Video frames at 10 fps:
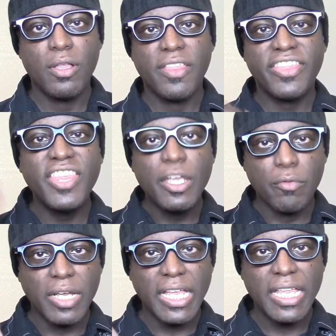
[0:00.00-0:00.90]

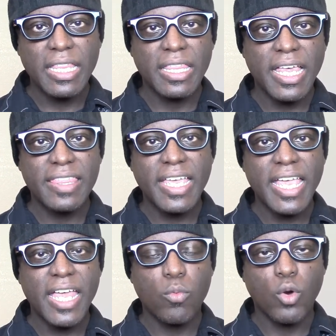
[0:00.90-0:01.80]
theory that they
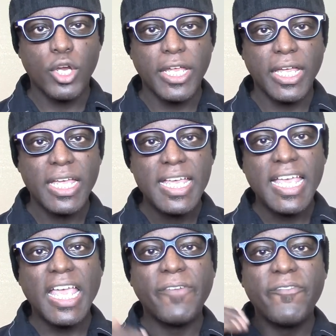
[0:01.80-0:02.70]
had working.
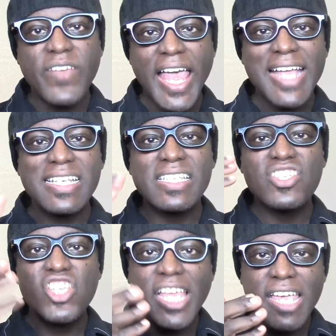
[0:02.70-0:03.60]
In fact,
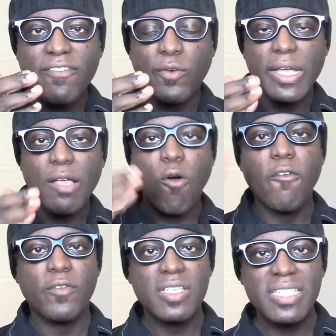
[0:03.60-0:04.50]
slavery
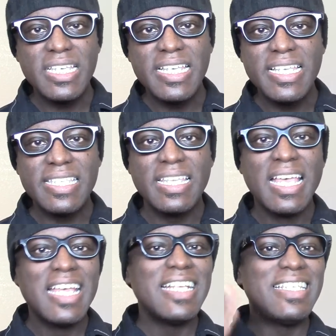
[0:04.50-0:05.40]
overseas
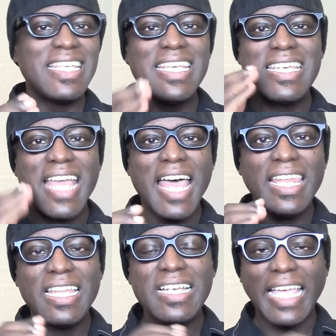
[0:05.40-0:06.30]
did not
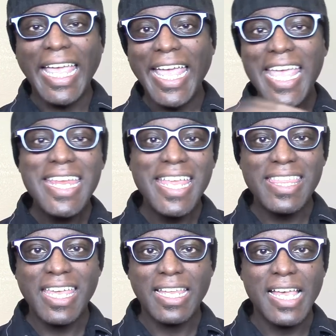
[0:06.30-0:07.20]
look
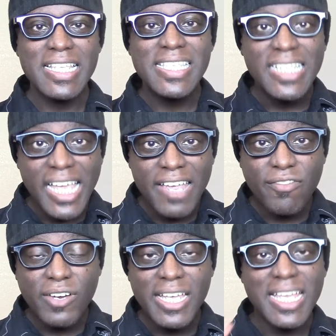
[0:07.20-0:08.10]
anything like
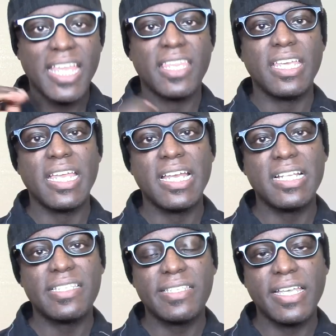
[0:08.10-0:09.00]
slavery in the United
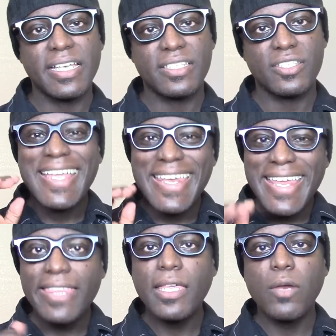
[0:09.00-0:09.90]
States.
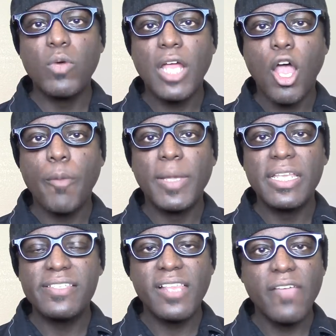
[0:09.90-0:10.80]
Not that I want to harp on
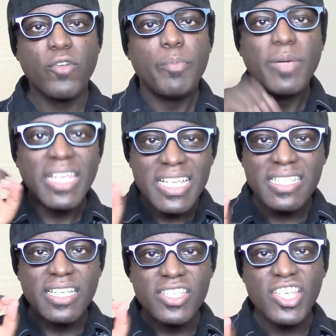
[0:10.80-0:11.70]
slavery, but let's
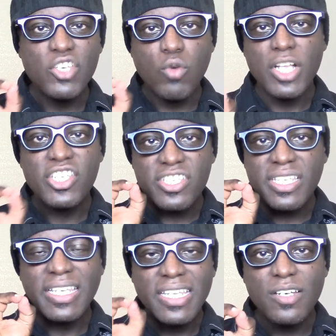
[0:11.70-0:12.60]
continue on just a
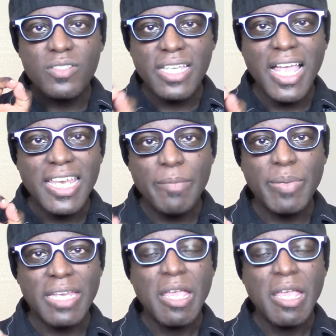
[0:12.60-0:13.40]
little tiny bit,